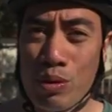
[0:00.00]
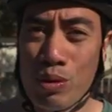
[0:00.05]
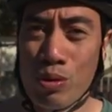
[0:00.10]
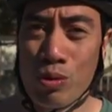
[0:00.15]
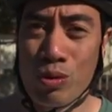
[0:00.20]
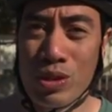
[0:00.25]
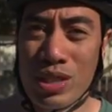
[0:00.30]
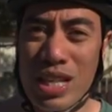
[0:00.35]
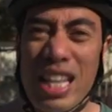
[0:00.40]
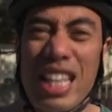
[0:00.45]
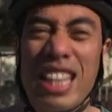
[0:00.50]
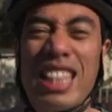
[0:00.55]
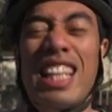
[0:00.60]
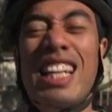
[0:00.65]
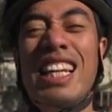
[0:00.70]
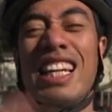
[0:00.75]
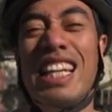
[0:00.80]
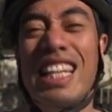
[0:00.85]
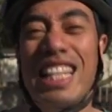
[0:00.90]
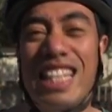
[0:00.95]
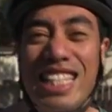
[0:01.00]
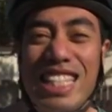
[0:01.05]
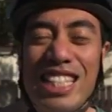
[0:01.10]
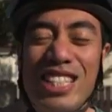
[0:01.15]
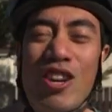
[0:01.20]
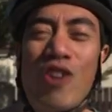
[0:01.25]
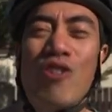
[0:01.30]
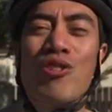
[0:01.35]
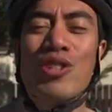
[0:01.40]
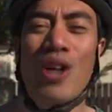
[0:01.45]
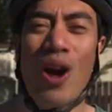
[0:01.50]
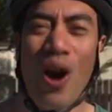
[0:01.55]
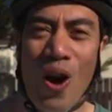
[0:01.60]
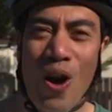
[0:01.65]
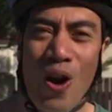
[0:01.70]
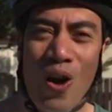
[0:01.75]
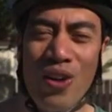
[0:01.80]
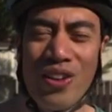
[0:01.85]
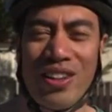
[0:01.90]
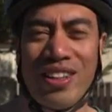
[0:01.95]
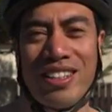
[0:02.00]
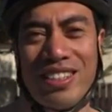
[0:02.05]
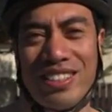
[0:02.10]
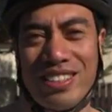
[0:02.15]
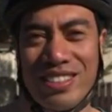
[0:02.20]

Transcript: pools. The list goes on.